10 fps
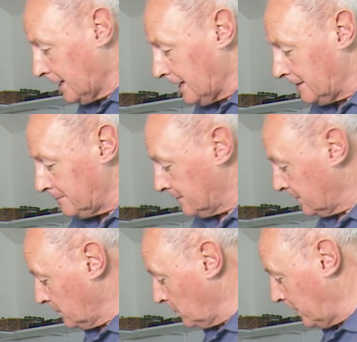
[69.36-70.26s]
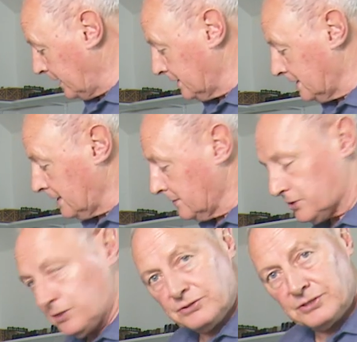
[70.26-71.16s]
um, when I
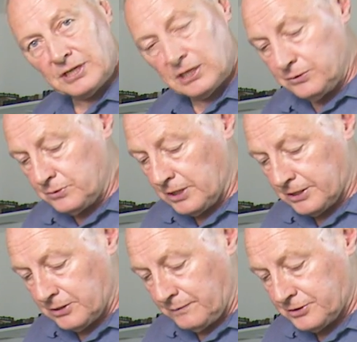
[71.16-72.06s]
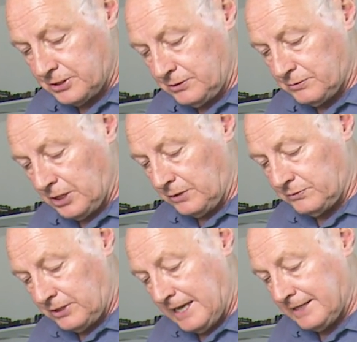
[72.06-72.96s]
was using the glue gun and obviously you
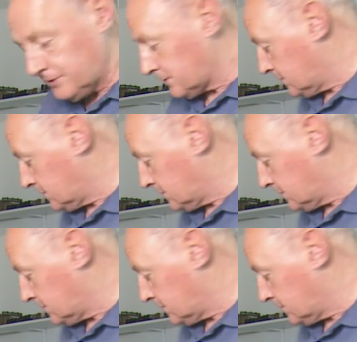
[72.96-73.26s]
coat the ends